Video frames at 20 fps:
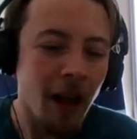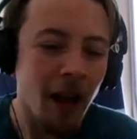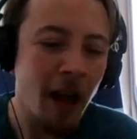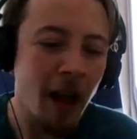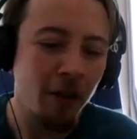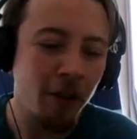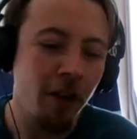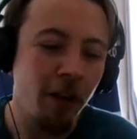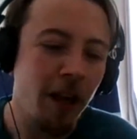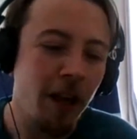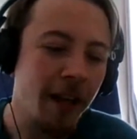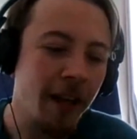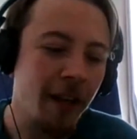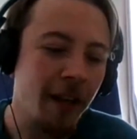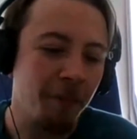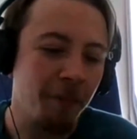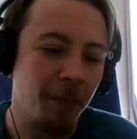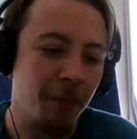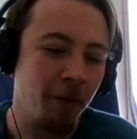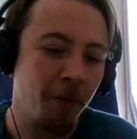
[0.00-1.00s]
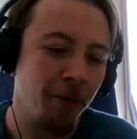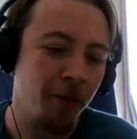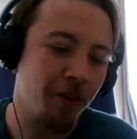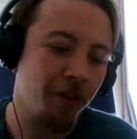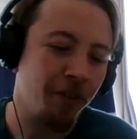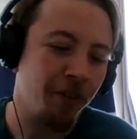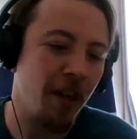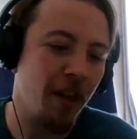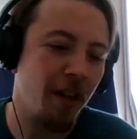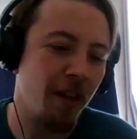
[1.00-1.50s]
I do like it, but I wouldn't
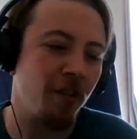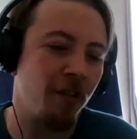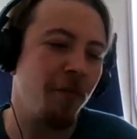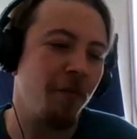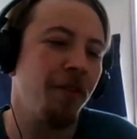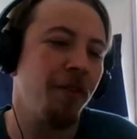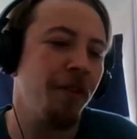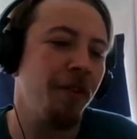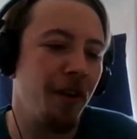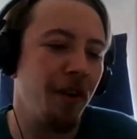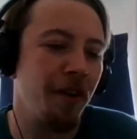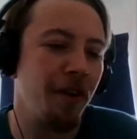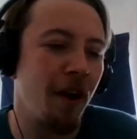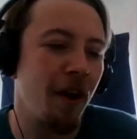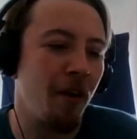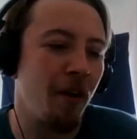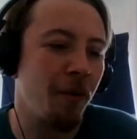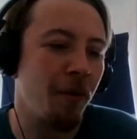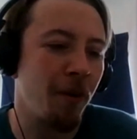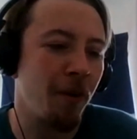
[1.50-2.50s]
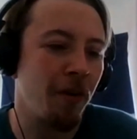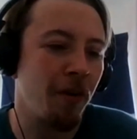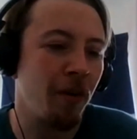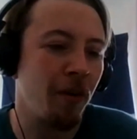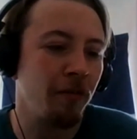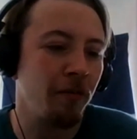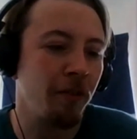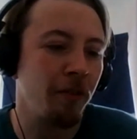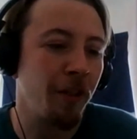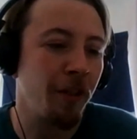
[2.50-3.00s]
say it's something that I want
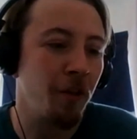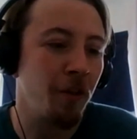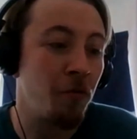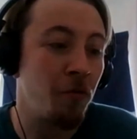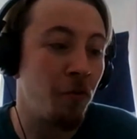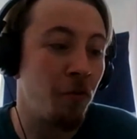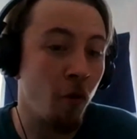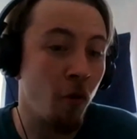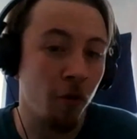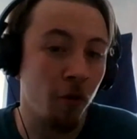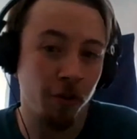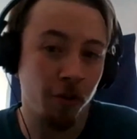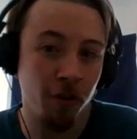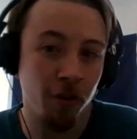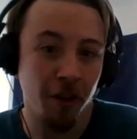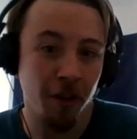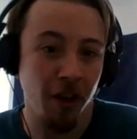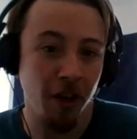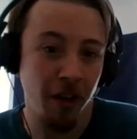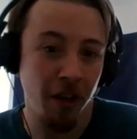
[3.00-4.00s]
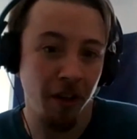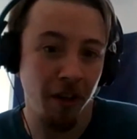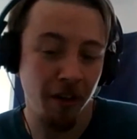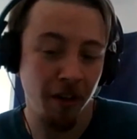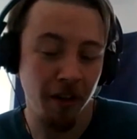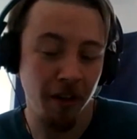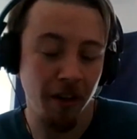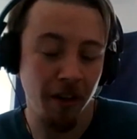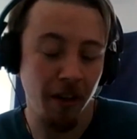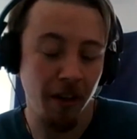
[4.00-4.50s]
to focus on
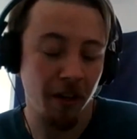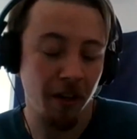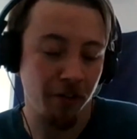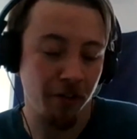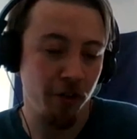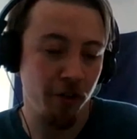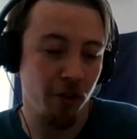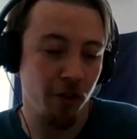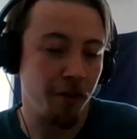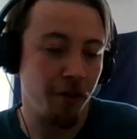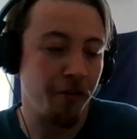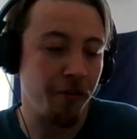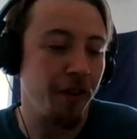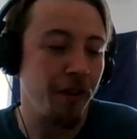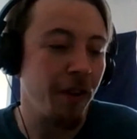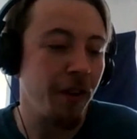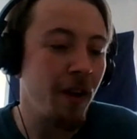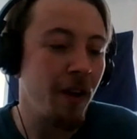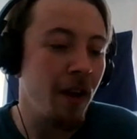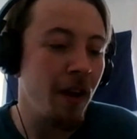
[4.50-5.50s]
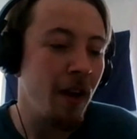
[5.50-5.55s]
as a genre.